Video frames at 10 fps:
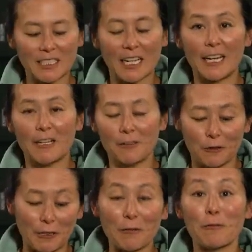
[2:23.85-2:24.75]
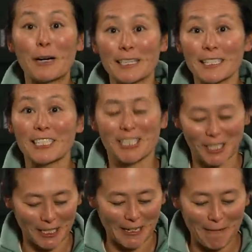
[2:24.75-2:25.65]
style, or was, I just
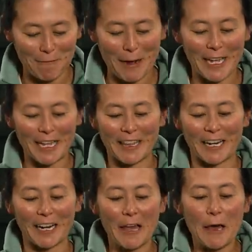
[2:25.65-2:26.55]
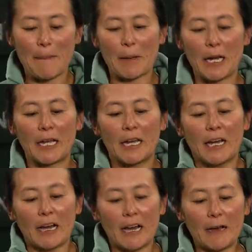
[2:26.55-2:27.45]
took it off my head there. But
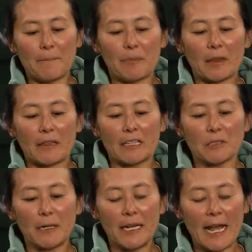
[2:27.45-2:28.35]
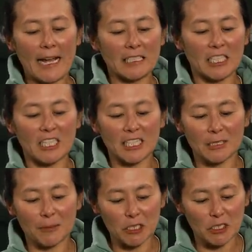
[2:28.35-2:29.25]
this one has
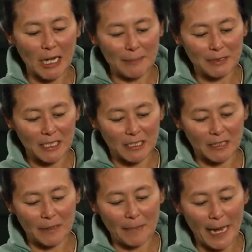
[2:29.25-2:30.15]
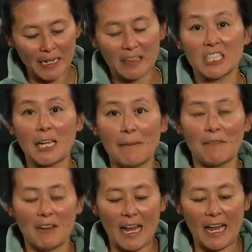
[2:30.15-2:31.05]
adjustable straps here in the back in the shape of
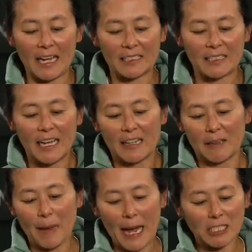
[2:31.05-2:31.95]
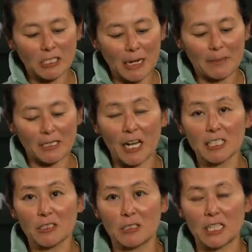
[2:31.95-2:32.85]
an X. The back strap is
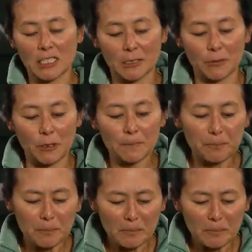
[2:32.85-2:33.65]
also adjustable.